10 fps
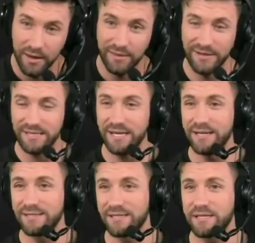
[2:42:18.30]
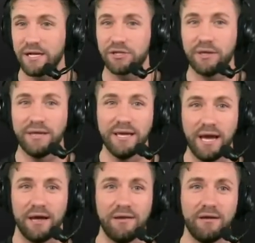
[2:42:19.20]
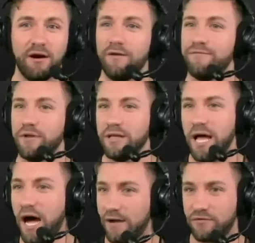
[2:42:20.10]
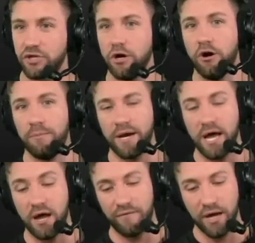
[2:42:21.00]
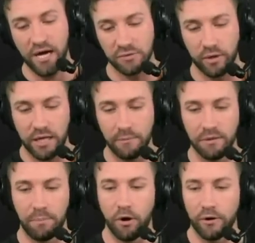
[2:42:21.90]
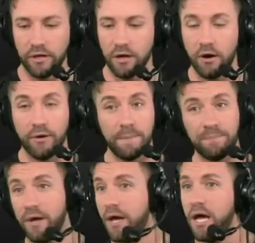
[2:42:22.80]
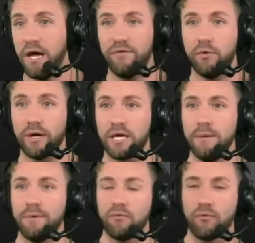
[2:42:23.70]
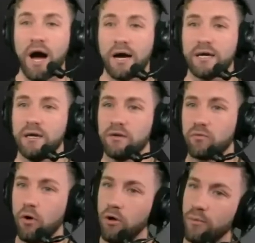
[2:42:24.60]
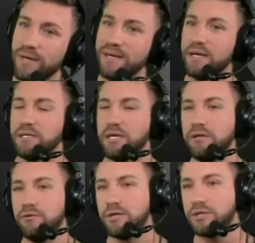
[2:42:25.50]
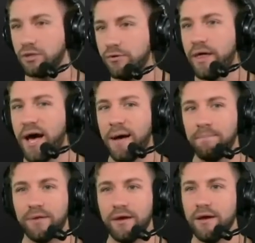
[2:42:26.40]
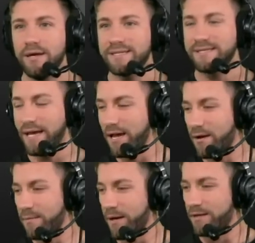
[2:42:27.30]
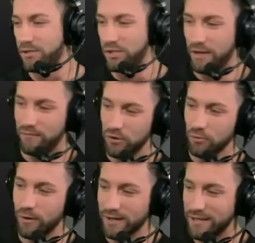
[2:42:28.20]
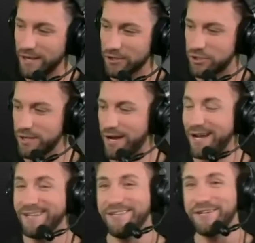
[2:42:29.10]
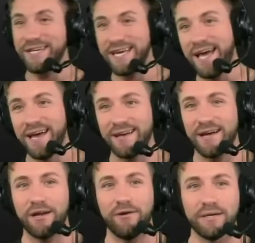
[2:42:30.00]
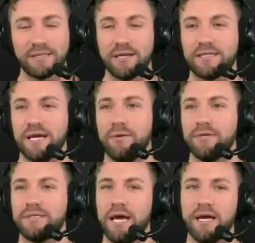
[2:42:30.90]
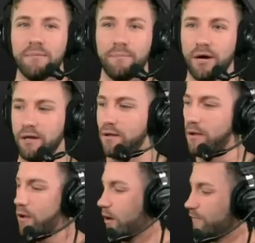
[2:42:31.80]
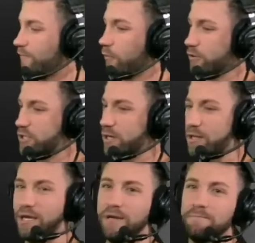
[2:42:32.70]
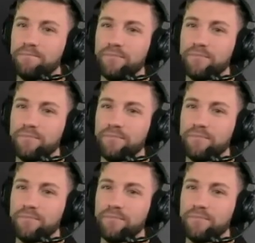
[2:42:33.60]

this is essentially the end of the live show. But hey, if you guys want to keep the party going, if you want to keep it rocking and rolling, we can continue to do that. Sam if you want to take a shot, you can. I know I said Sam would take it, but unfortunately,